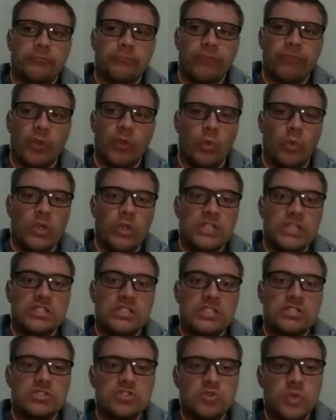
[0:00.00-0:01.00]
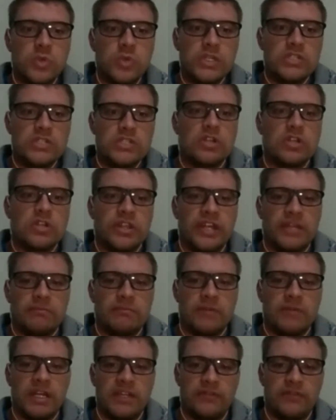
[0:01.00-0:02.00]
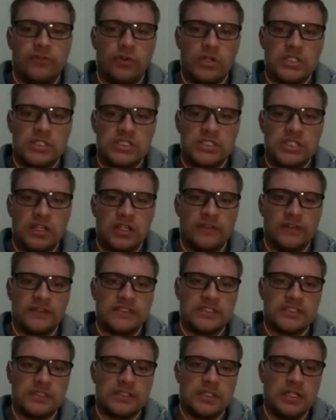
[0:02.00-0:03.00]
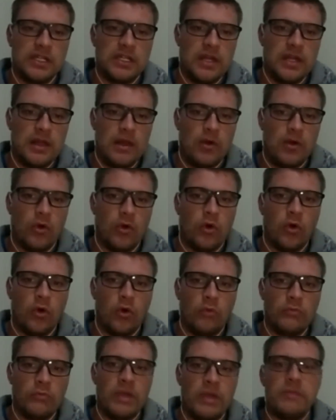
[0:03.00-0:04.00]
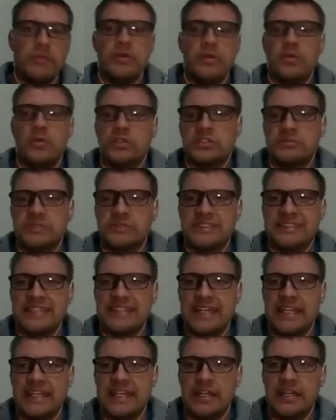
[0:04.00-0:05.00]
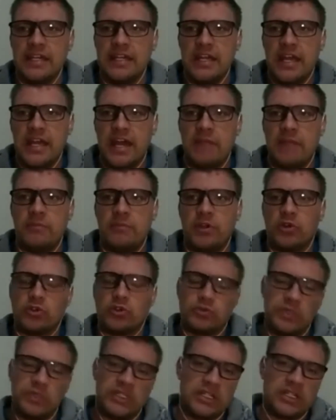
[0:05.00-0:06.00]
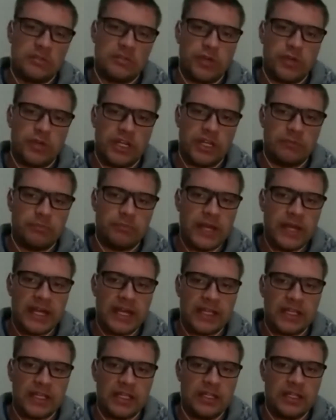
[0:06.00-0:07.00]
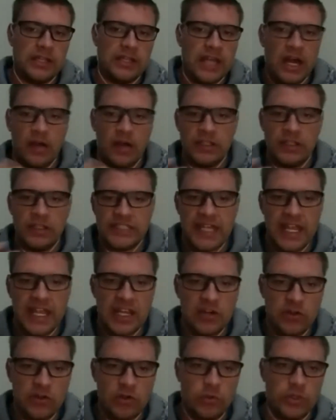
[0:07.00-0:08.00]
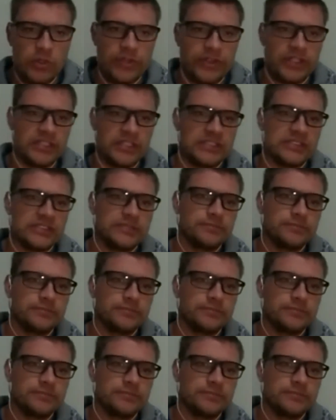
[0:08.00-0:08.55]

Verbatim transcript: we, we took that money for ourselves or maybe it was a mistake and because we didn't bring it back now he's angry with us